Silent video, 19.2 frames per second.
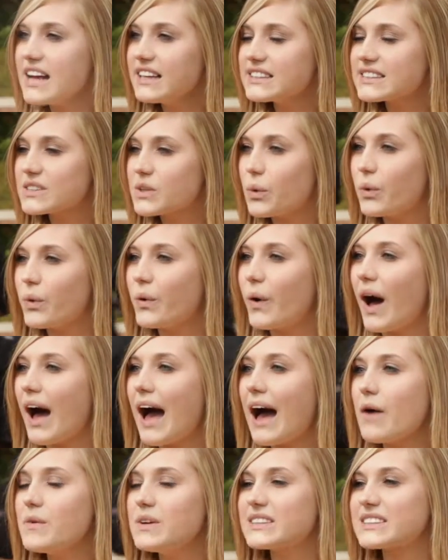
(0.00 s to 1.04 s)
school,
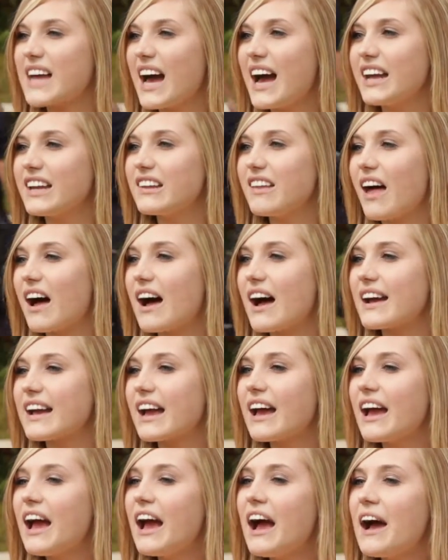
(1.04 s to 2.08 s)
I was kind of like,
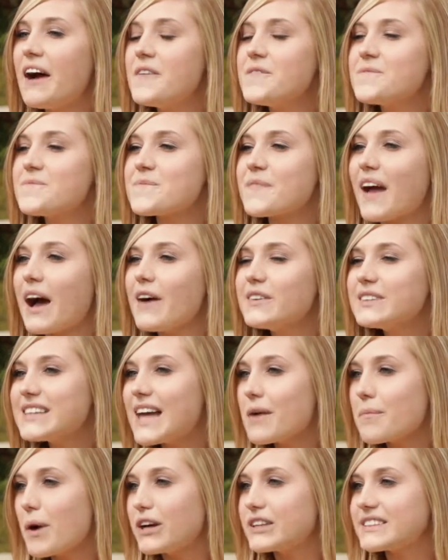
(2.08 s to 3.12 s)
I was
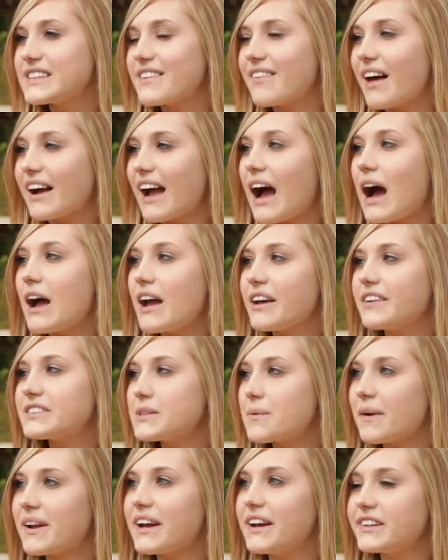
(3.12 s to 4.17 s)
that person like if
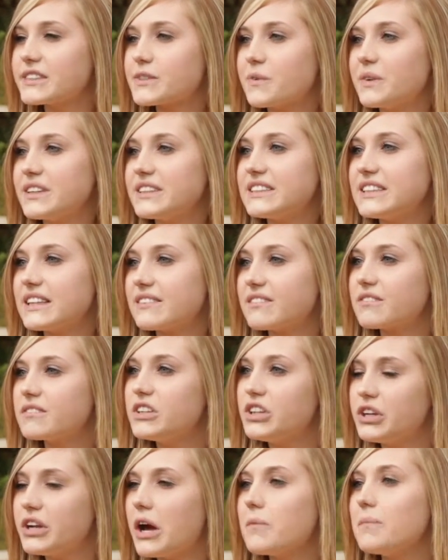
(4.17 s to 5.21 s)
somebody else wanted to,
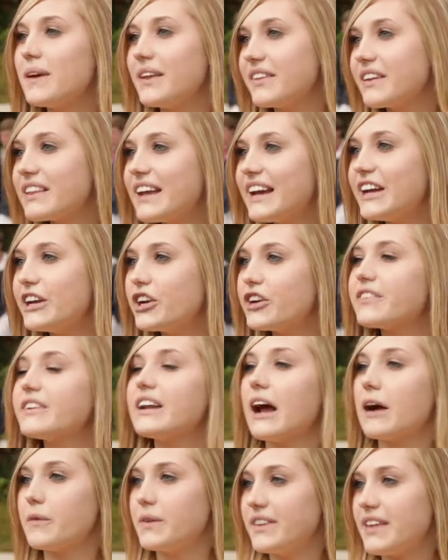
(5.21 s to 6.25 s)
you know, be the leader,
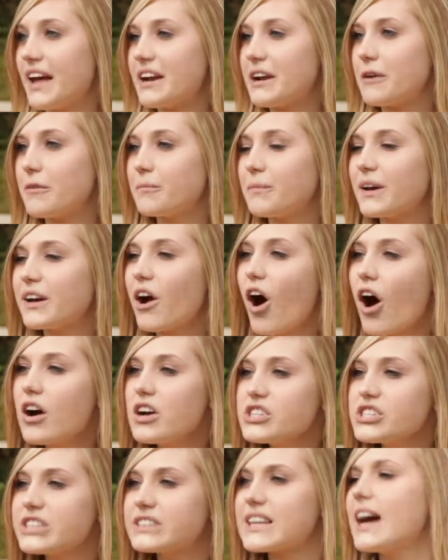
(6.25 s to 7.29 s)
then I would let them. But
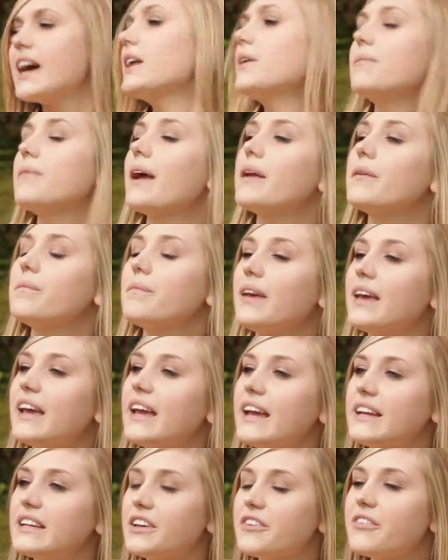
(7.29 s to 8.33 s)
college has kind of made
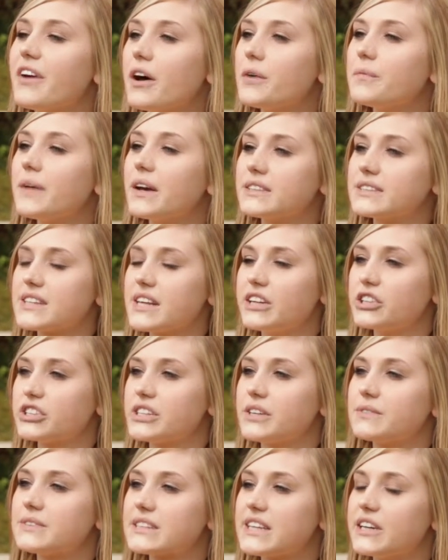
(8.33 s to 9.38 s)
me develop those
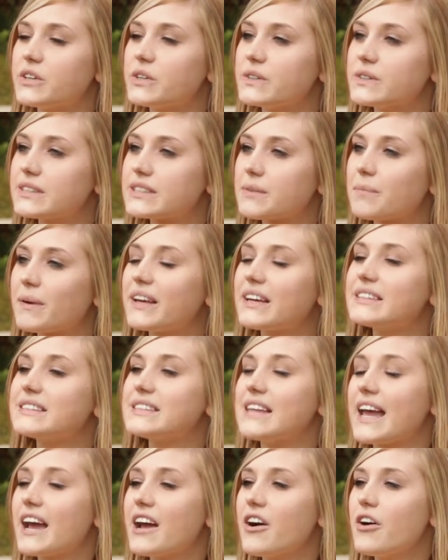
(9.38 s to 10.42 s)
leadership skills because
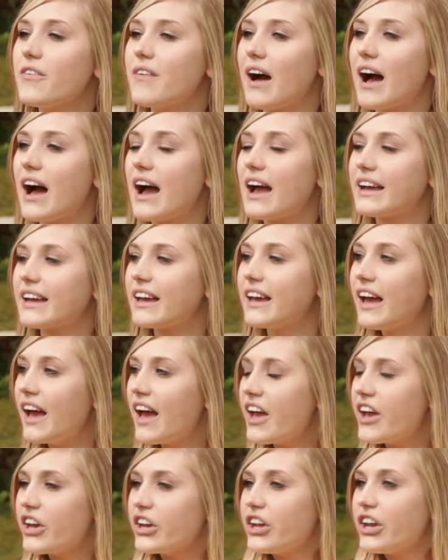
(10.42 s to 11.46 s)
now like,
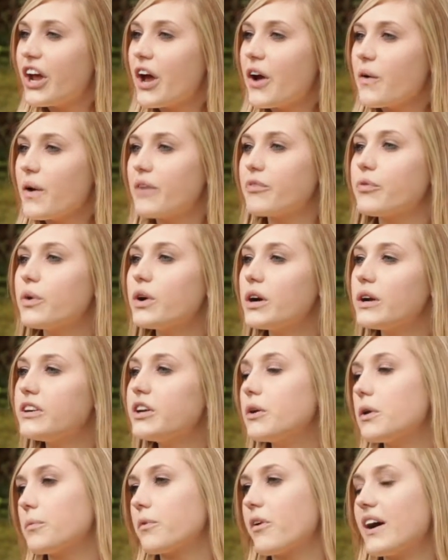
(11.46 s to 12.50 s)
you know, if we're
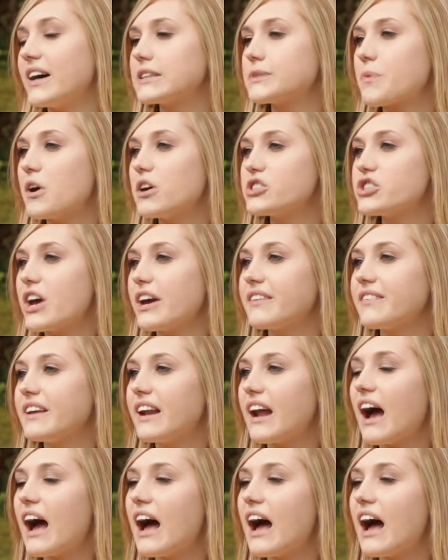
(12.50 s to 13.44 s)
doing a class project, then